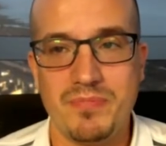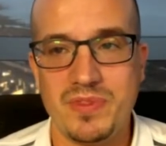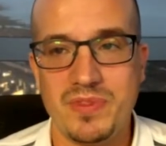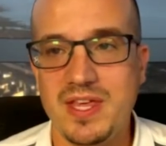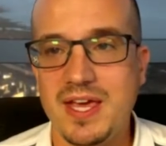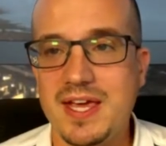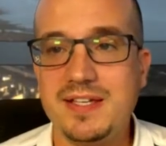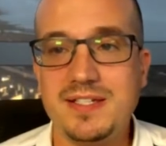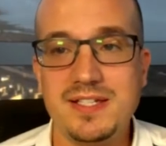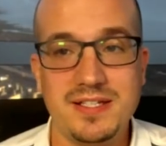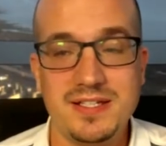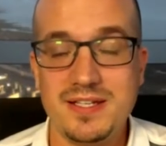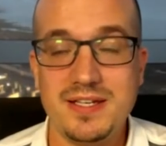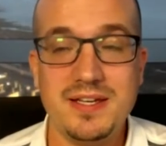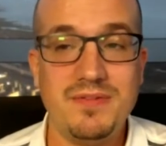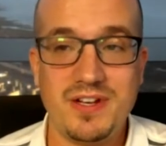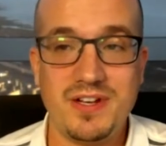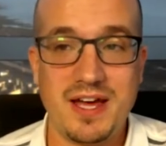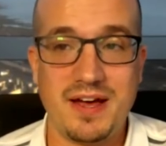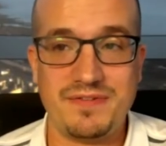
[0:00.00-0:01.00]
they didn't
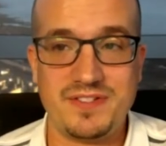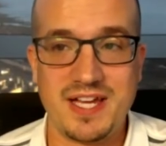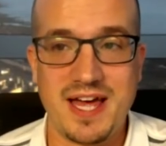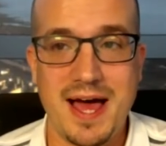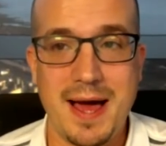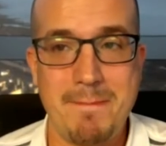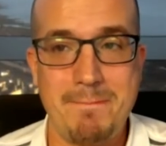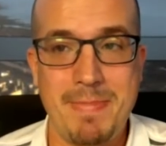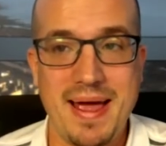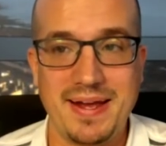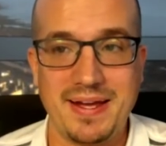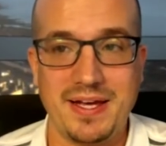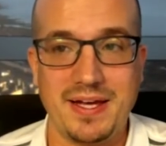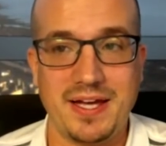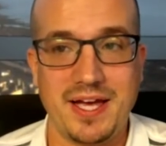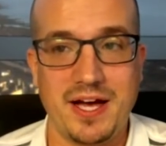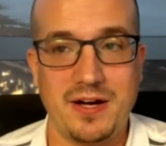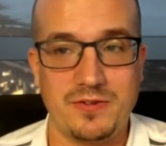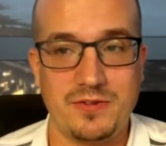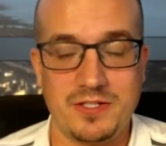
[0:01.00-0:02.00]
even have to have bank
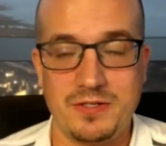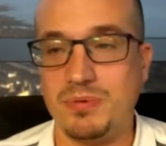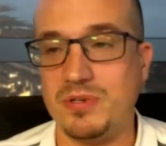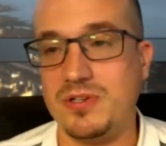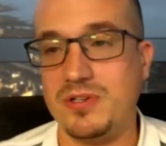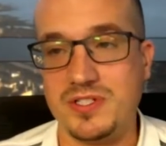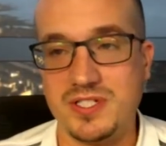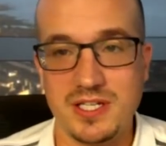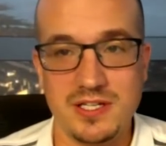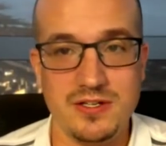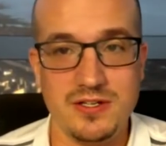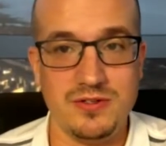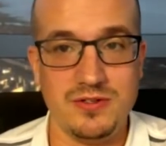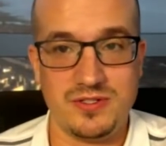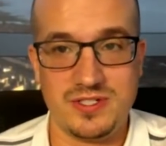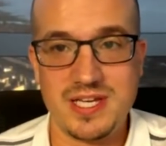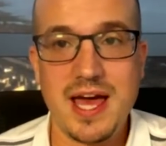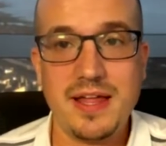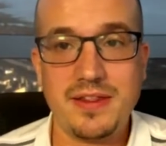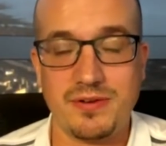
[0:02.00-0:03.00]
accounts because they
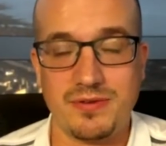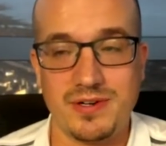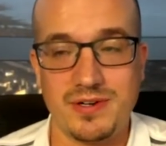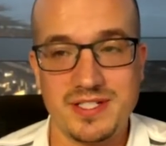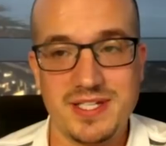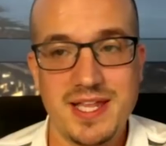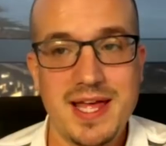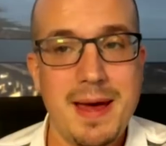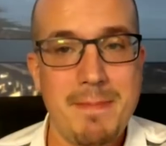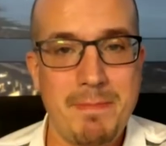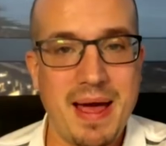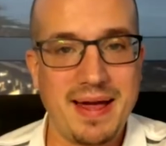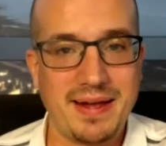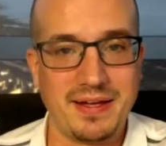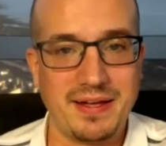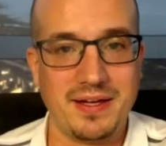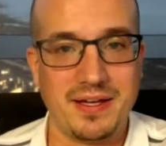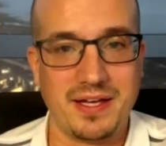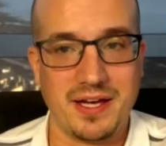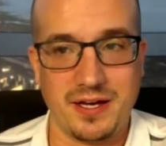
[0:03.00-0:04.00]
used Tether as their
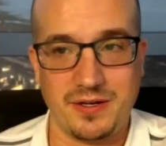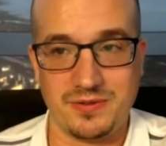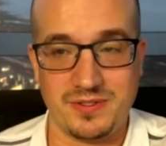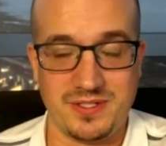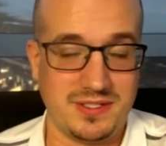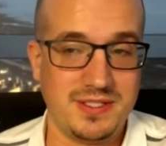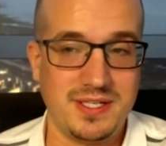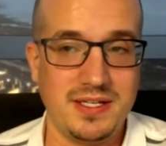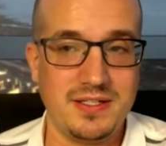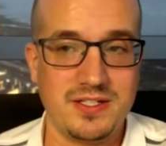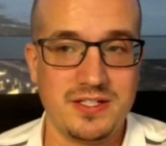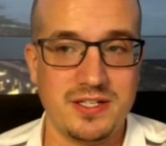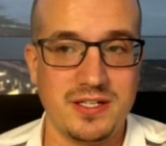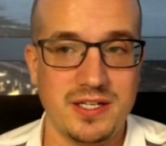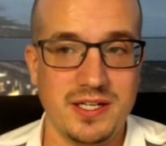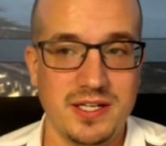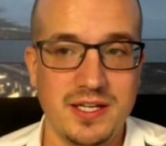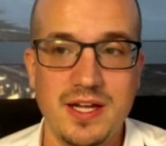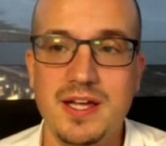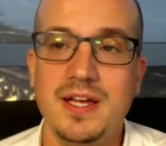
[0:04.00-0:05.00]
bank account
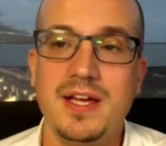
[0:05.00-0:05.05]
essentially,